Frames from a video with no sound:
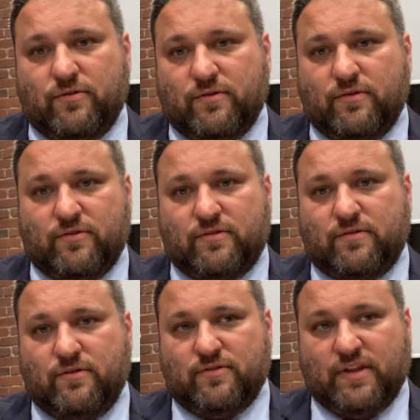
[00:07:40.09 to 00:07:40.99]

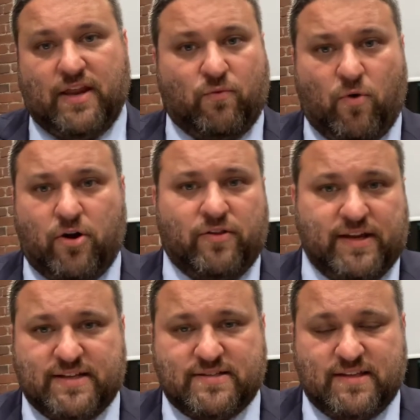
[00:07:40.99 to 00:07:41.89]
there's a lot of water that
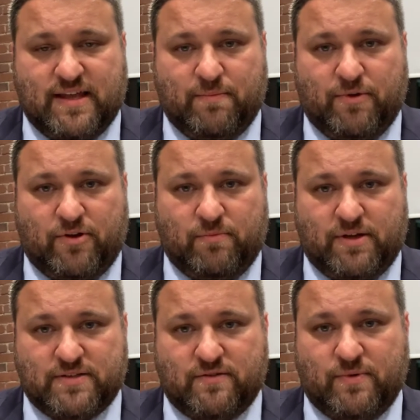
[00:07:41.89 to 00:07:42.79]
gets into that building
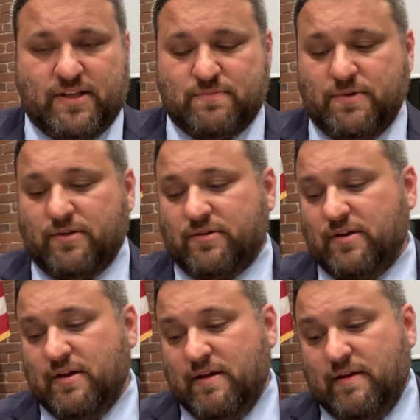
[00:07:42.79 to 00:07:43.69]
because of the way it's built,
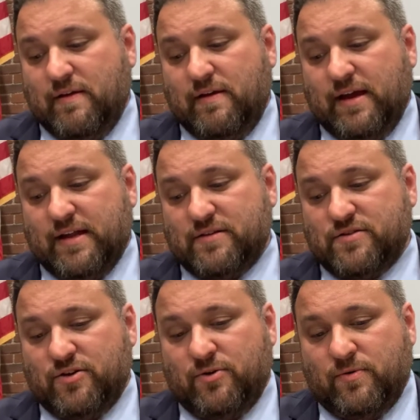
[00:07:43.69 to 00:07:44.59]
and
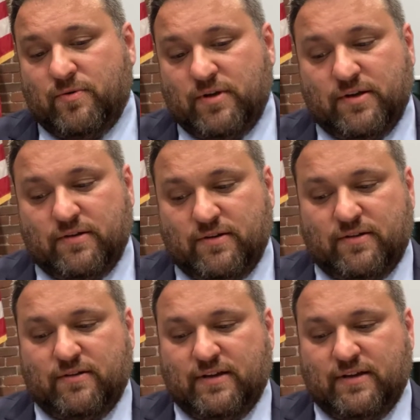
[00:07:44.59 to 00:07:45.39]
so